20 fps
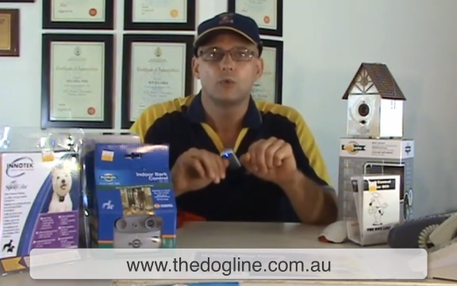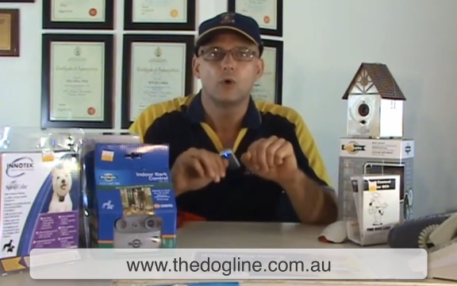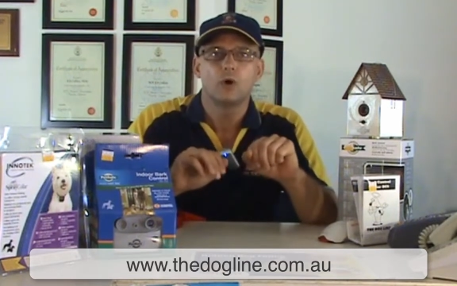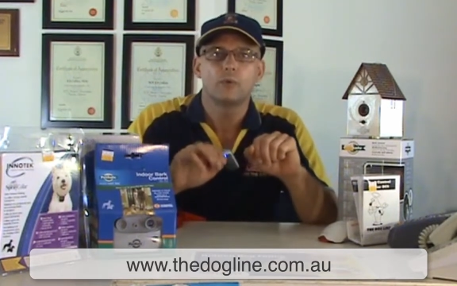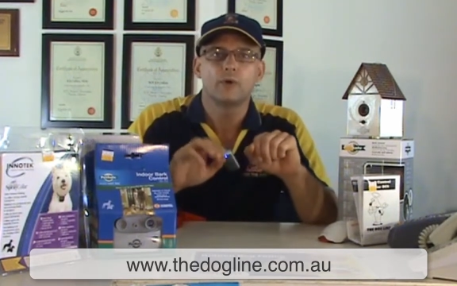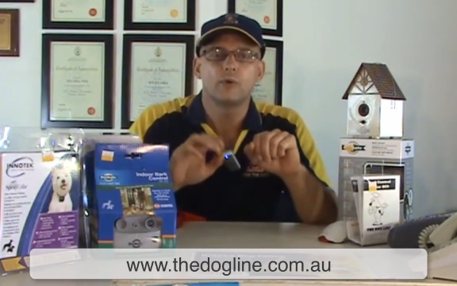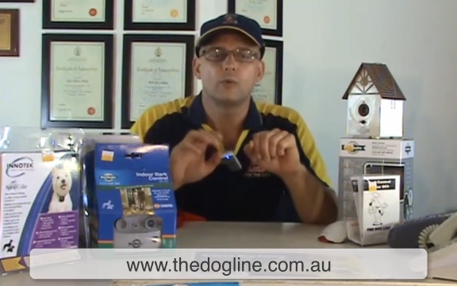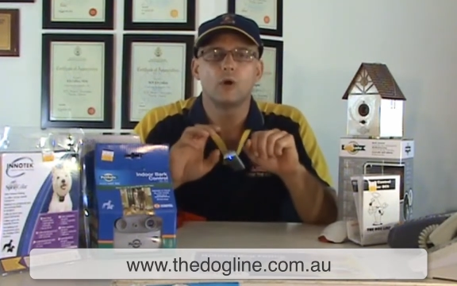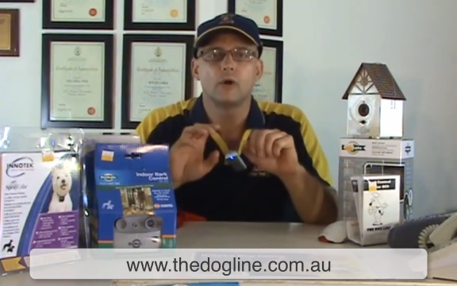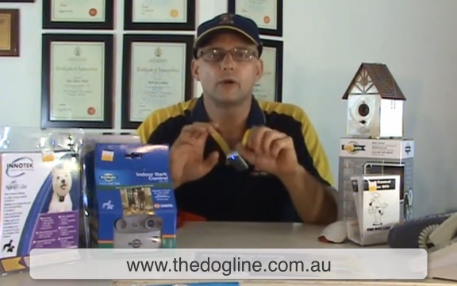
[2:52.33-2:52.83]

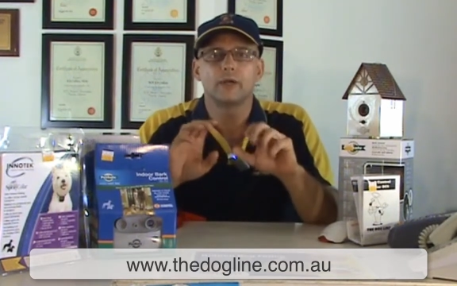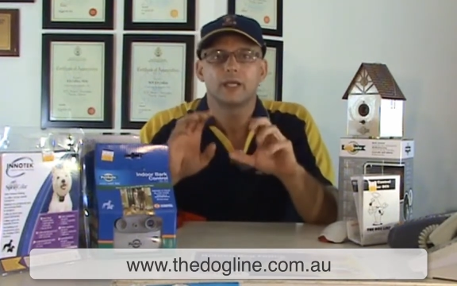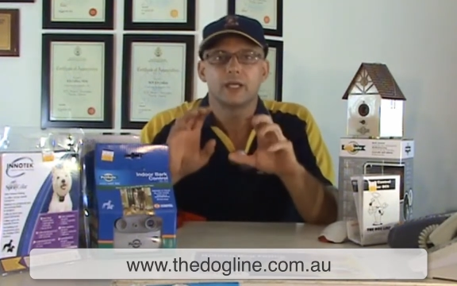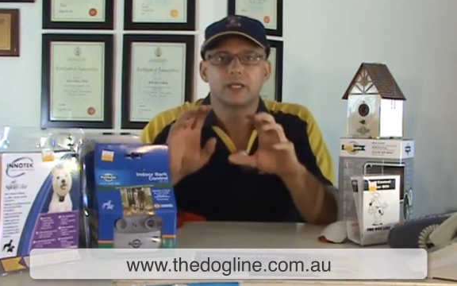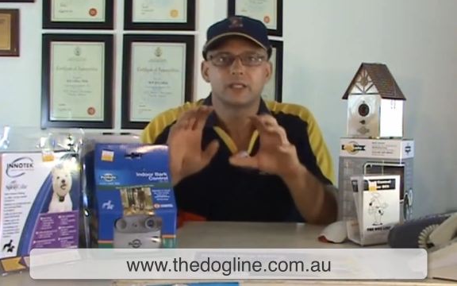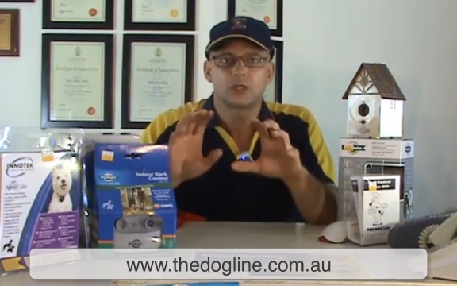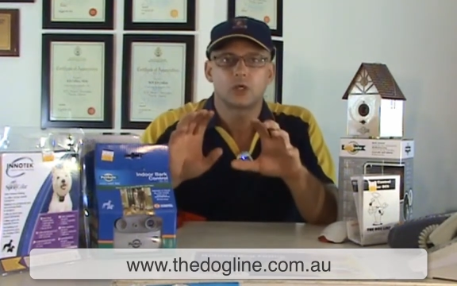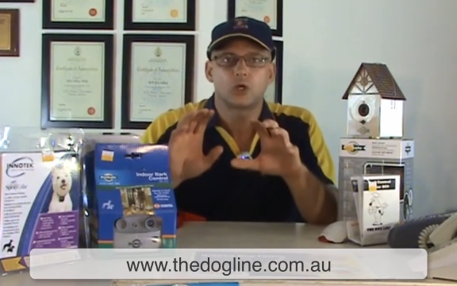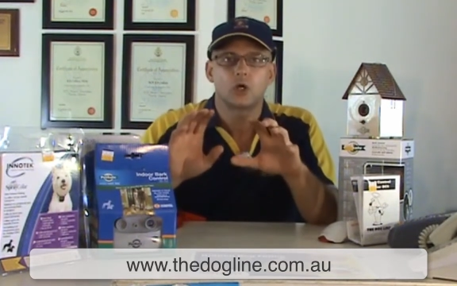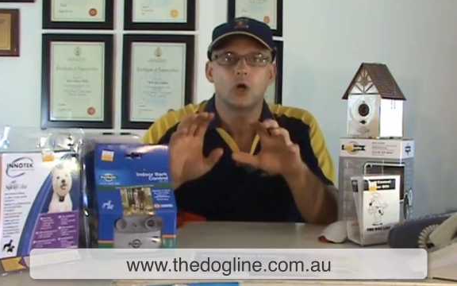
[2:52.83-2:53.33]
What we want
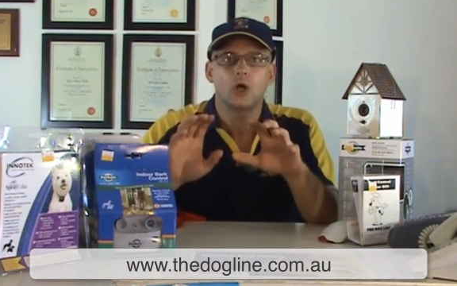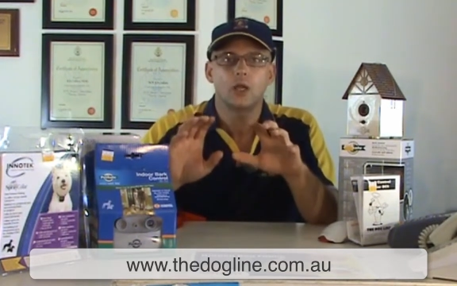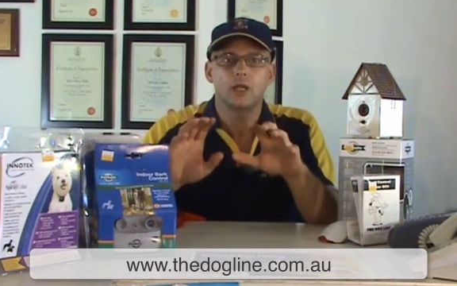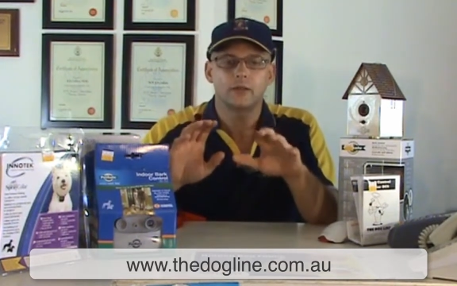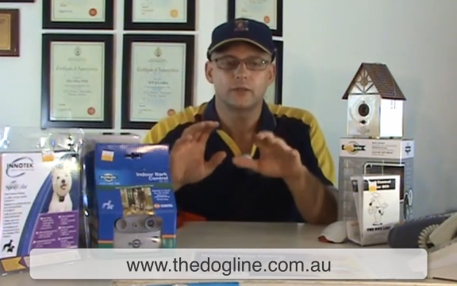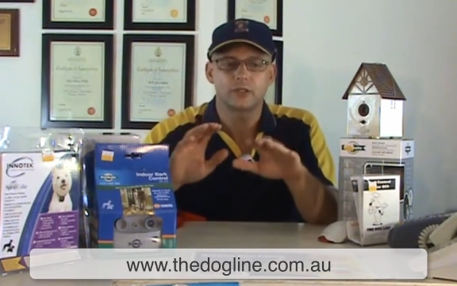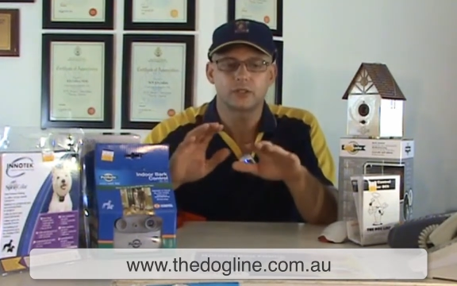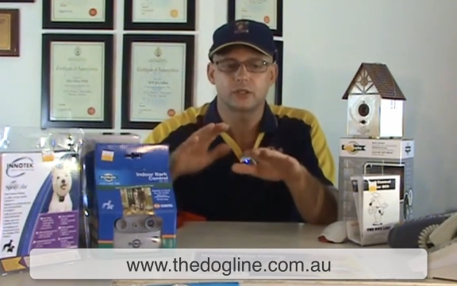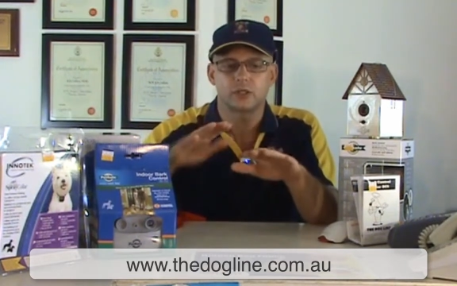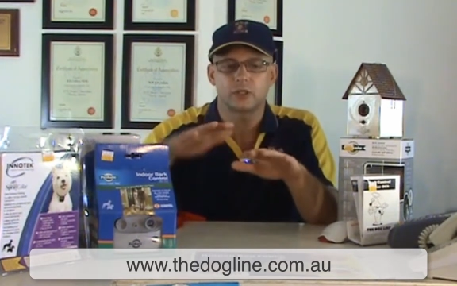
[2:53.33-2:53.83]
is a
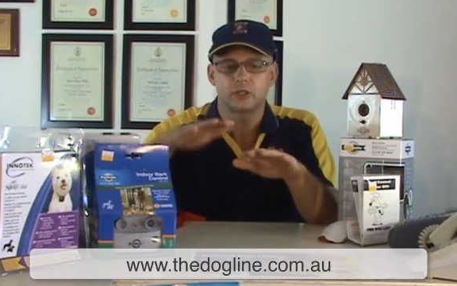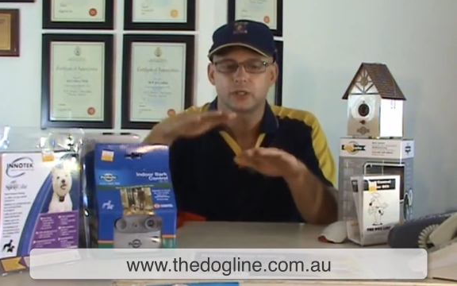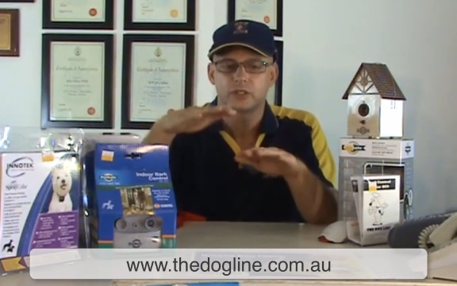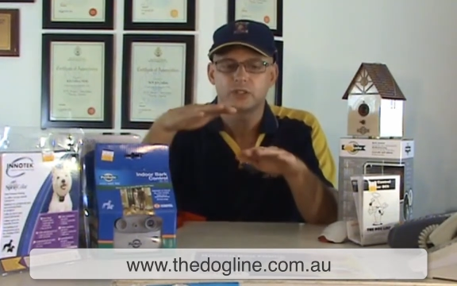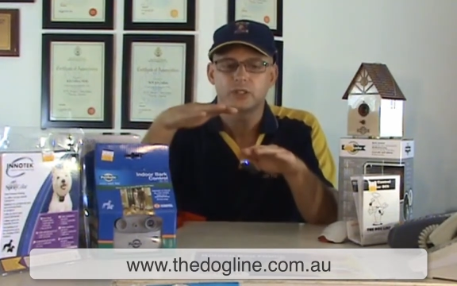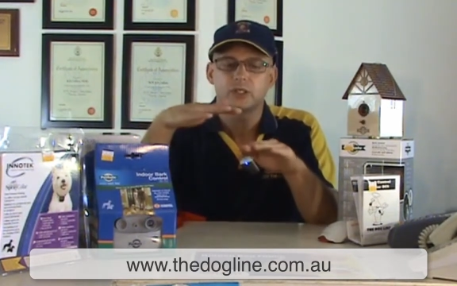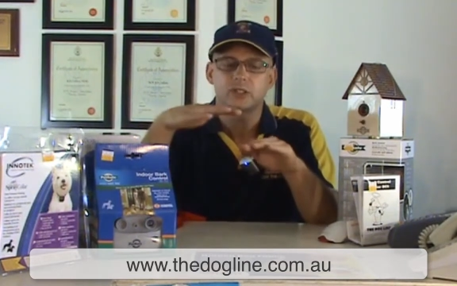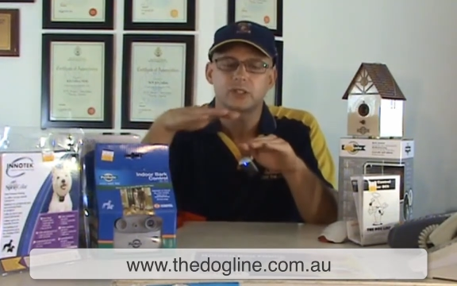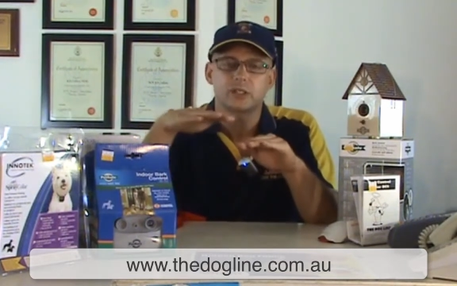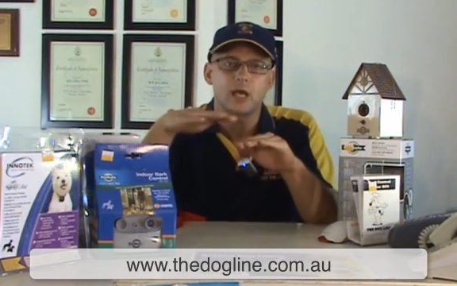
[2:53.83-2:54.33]
collar that's going to
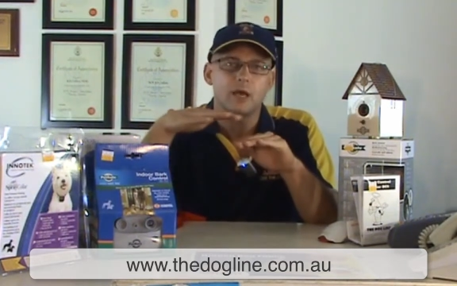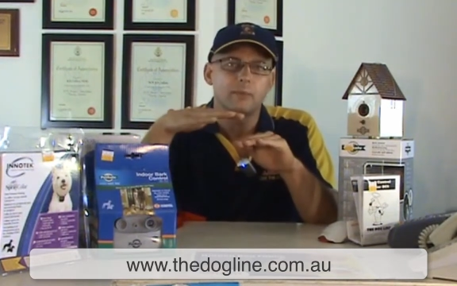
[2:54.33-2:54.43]
just